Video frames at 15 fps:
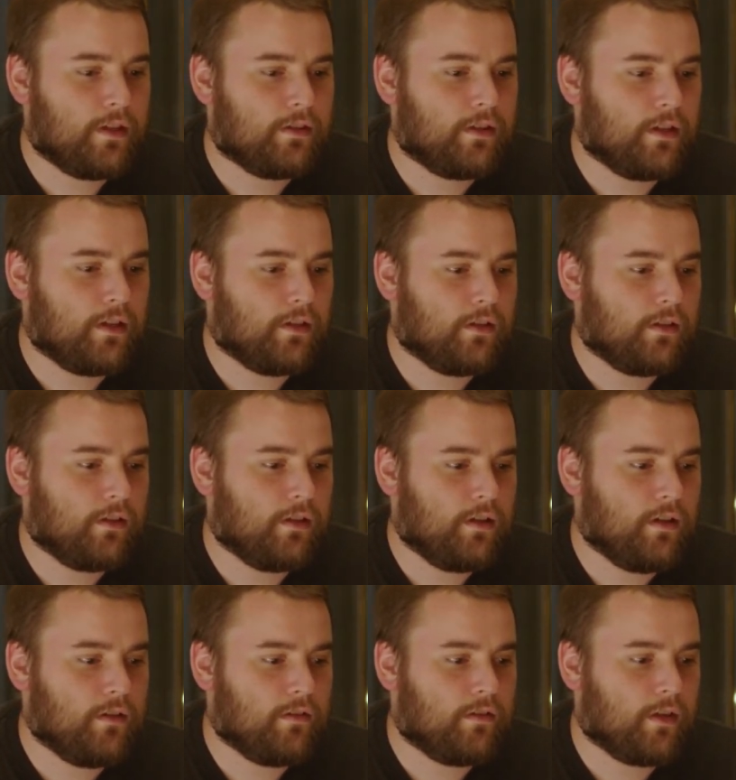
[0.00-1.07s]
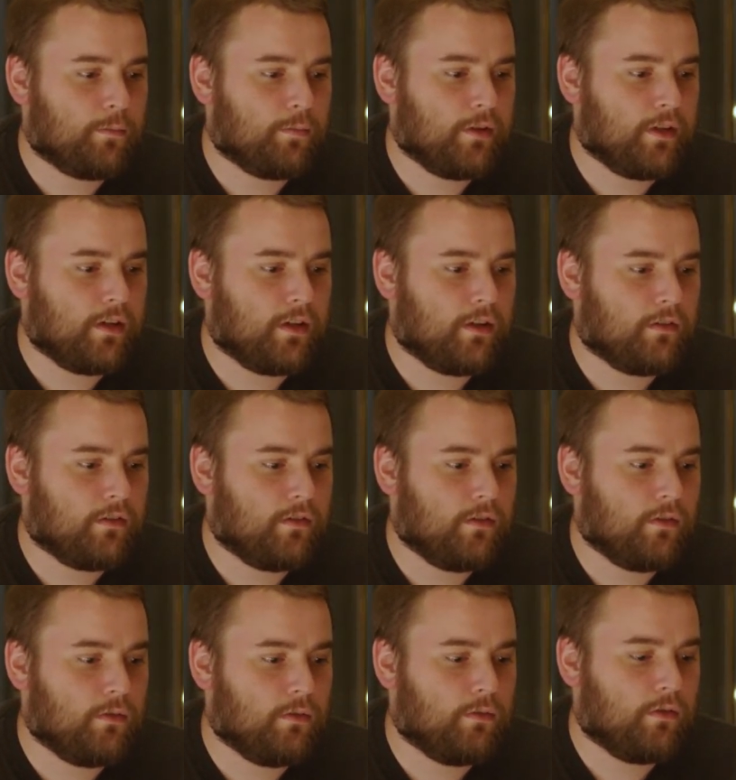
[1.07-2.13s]
then ends up leading
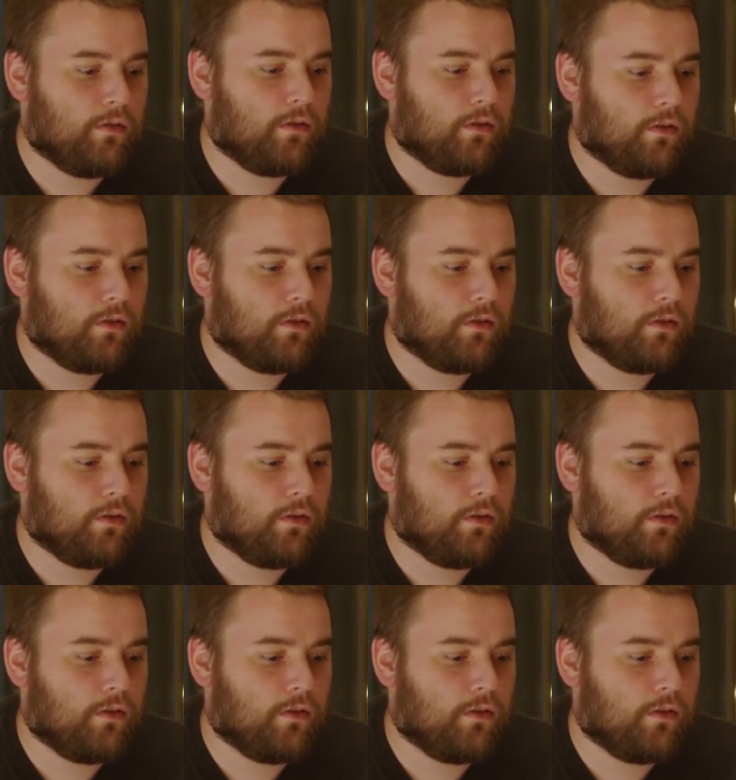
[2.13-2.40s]
into